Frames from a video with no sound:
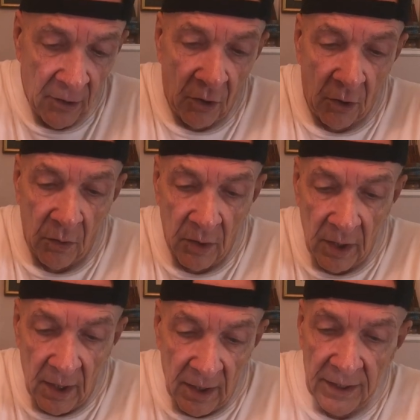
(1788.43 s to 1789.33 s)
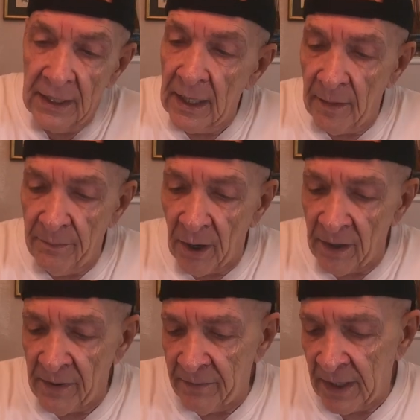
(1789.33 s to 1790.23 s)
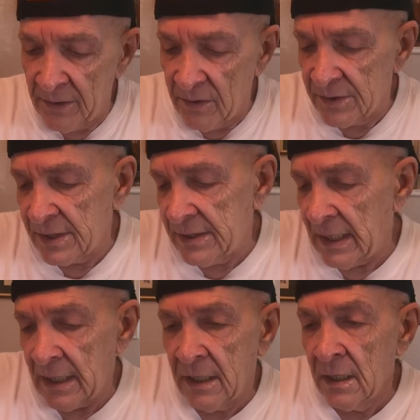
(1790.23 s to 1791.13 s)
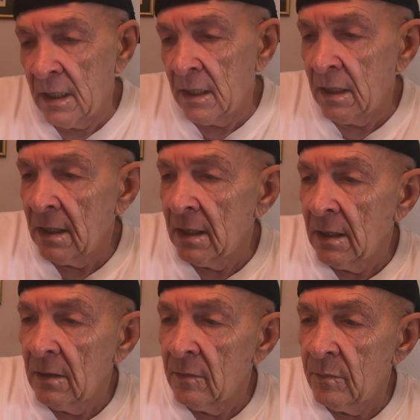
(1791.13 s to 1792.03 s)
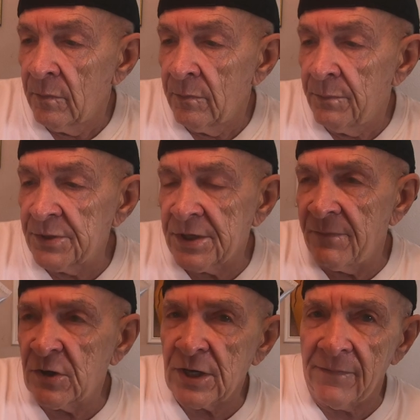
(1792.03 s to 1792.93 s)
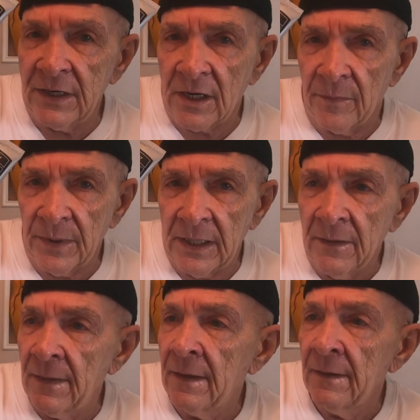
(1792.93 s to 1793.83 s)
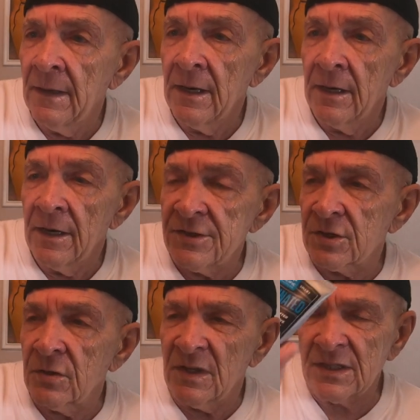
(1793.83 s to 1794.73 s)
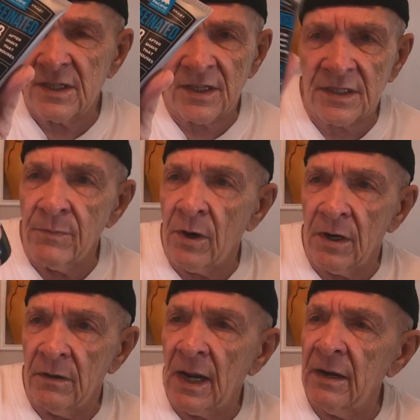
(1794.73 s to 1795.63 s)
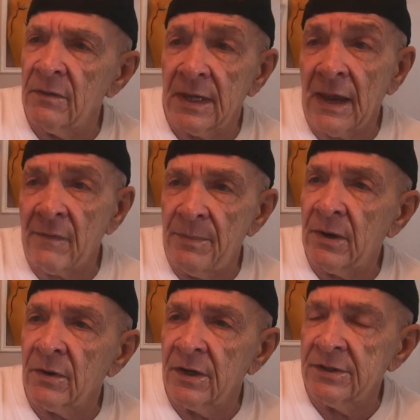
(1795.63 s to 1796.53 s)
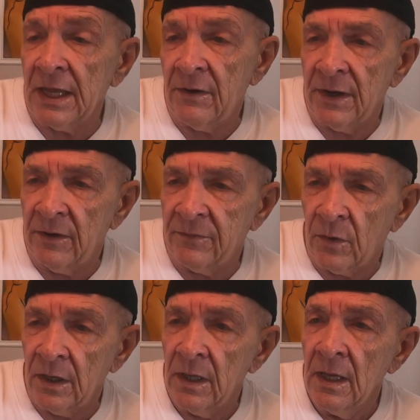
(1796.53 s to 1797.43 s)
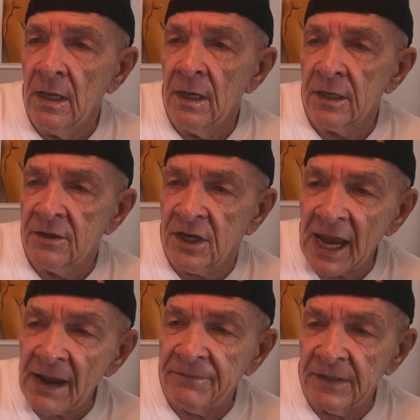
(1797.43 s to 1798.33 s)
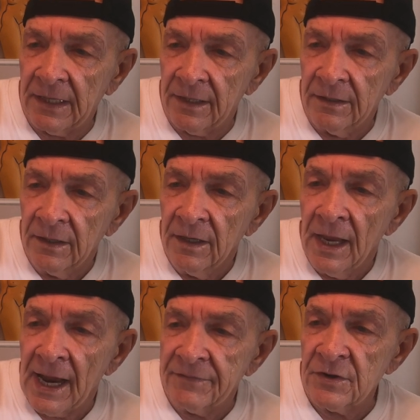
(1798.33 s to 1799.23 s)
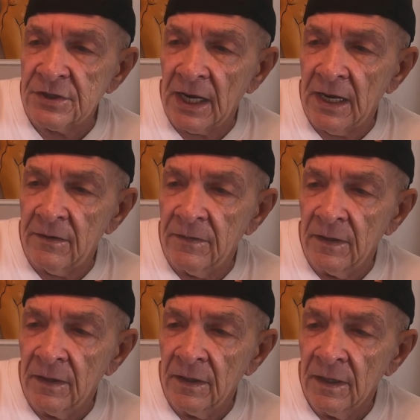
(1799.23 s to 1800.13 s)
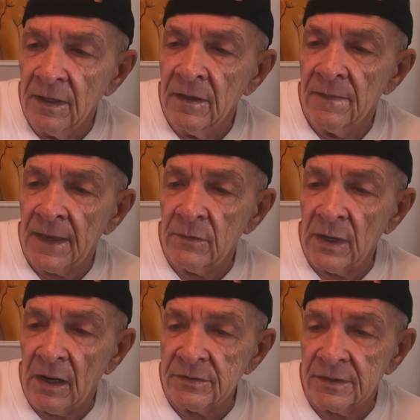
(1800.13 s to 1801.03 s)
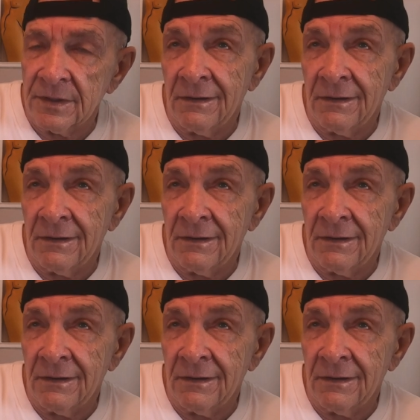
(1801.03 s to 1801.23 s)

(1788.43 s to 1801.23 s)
Oh, the uh, bomb I'm going to use is the Pacific Shaving Company. This is this is a smaller. I don't think they have a bigger container now for it. Caffeinated aftershave that arouses.